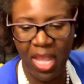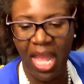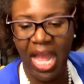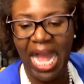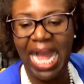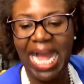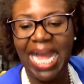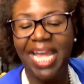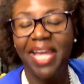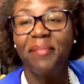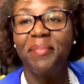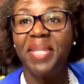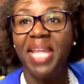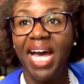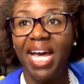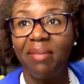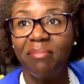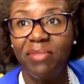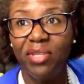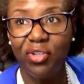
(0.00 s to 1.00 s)
I am
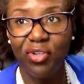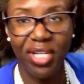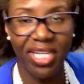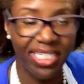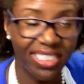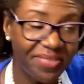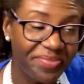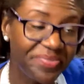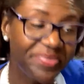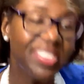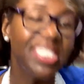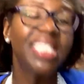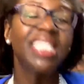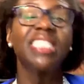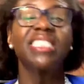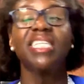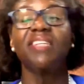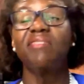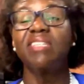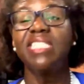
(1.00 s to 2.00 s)
not muting because
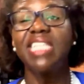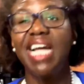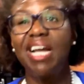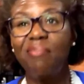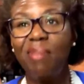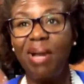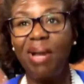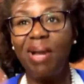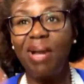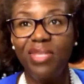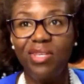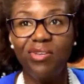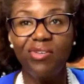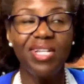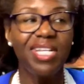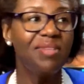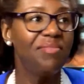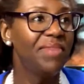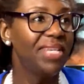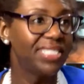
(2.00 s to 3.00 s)
every time I
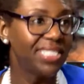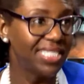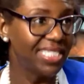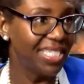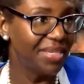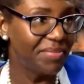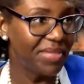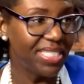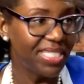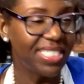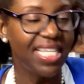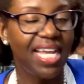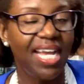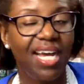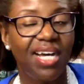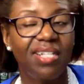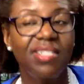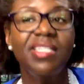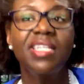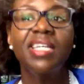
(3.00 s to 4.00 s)
mute, it messes up the
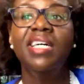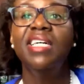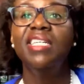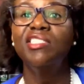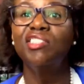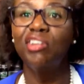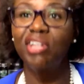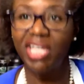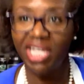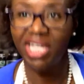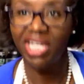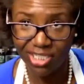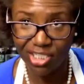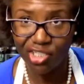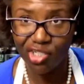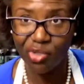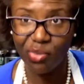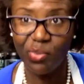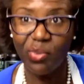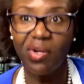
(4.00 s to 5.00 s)
sound. So
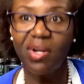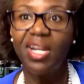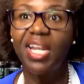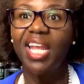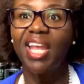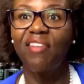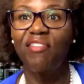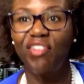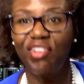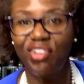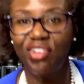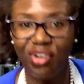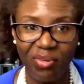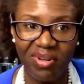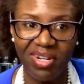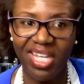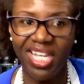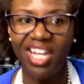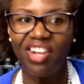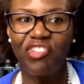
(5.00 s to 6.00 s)
here's your warning. If you
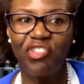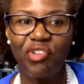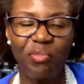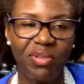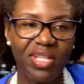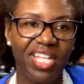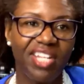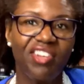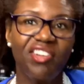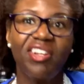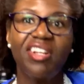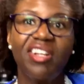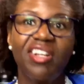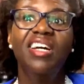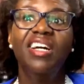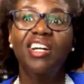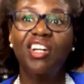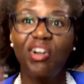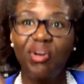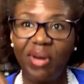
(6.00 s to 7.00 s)
don't want to hear the
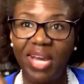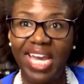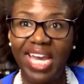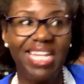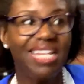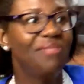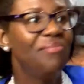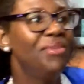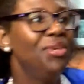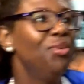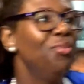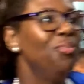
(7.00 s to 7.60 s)
blender, go ahead and